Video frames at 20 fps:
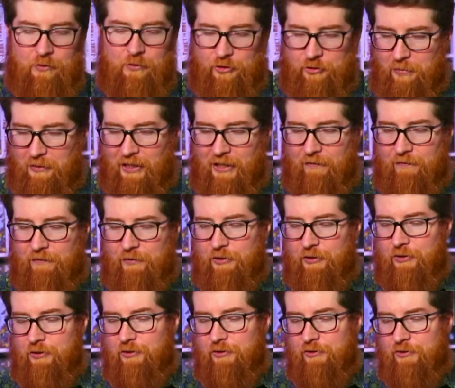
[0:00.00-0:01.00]
do some
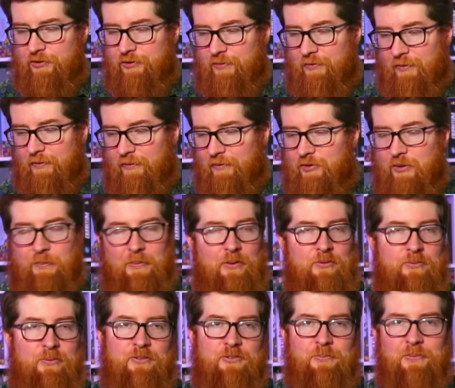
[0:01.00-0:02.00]
playthroughs.
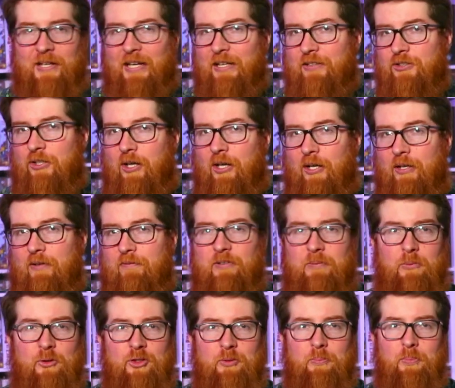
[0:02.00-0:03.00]
Sometimes we have some guests on
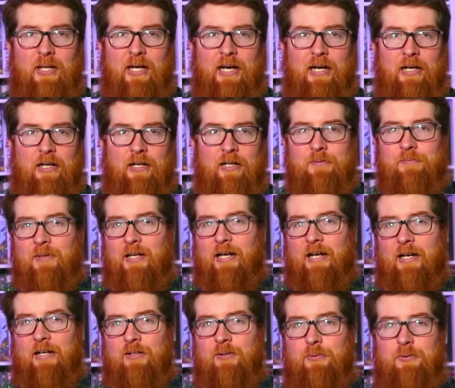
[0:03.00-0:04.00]
for multiplayer
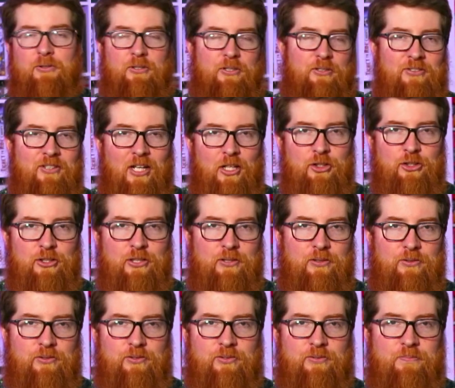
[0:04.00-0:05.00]
and or
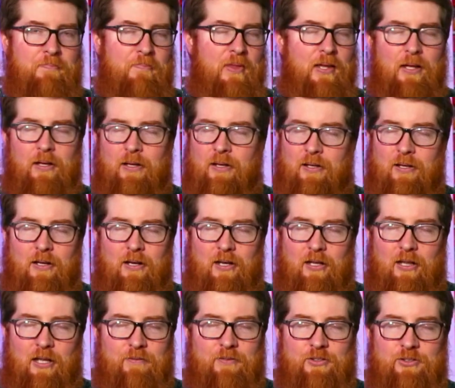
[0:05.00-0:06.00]
discussions.
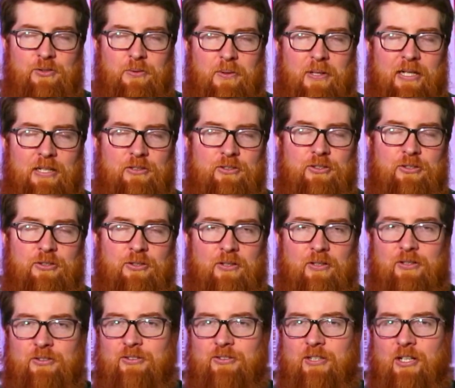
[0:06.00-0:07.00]
I love just going into
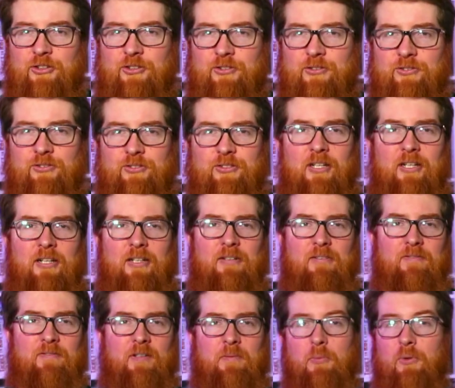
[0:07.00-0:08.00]
the discussions
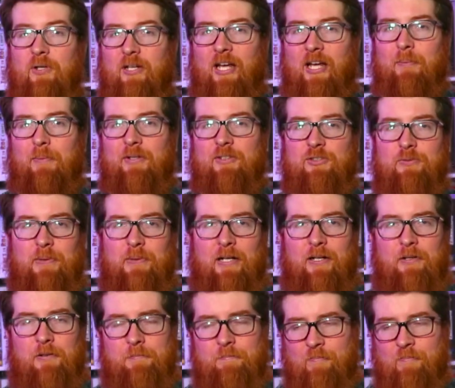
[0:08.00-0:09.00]
of board gaming as
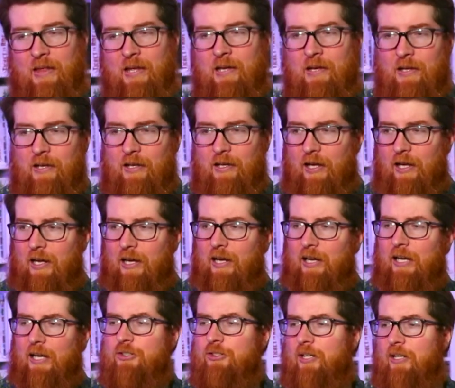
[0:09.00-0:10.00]
well.
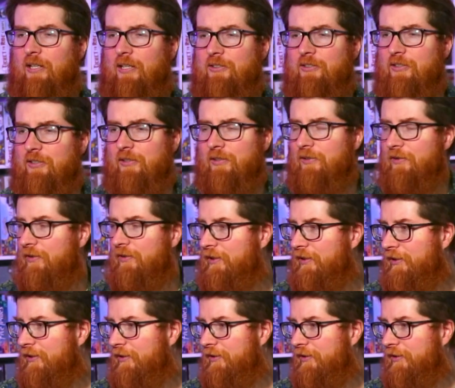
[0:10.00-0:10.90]
I try not to